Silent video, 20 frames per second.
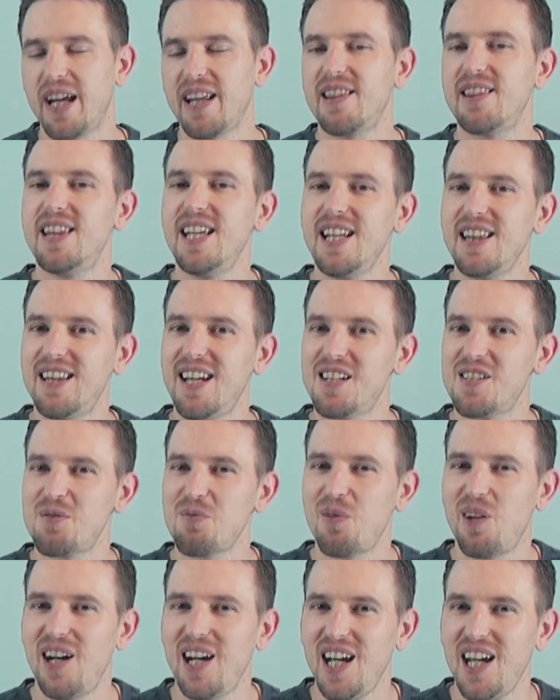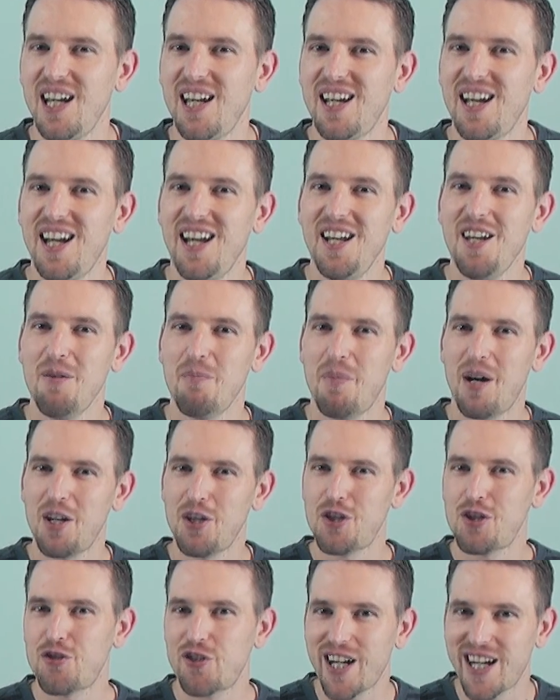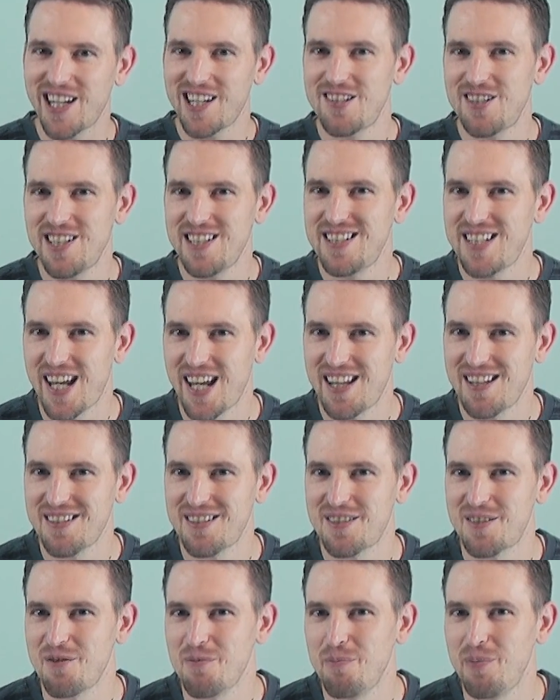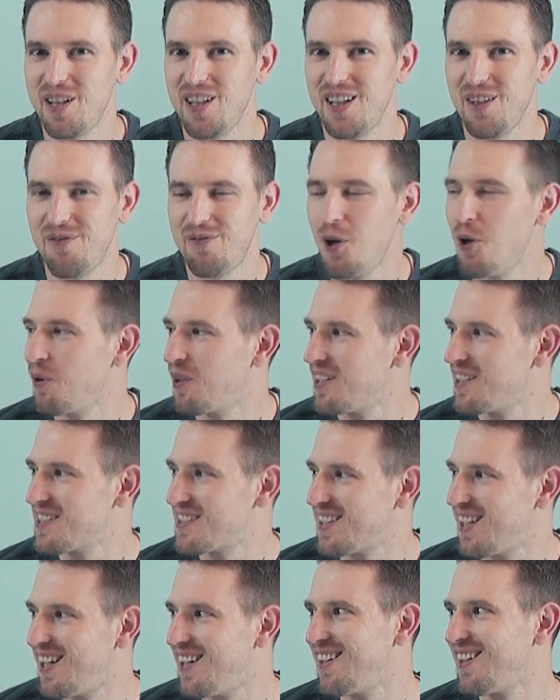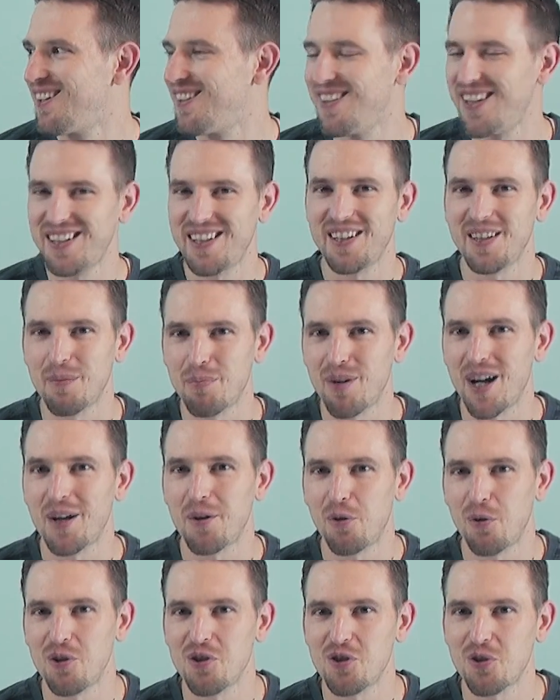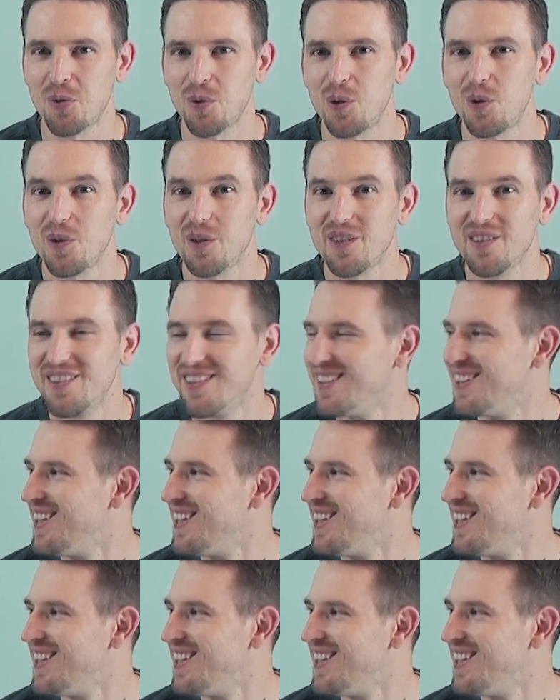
I think that's why my strategy tends to be focused on collecting the Brine scroll.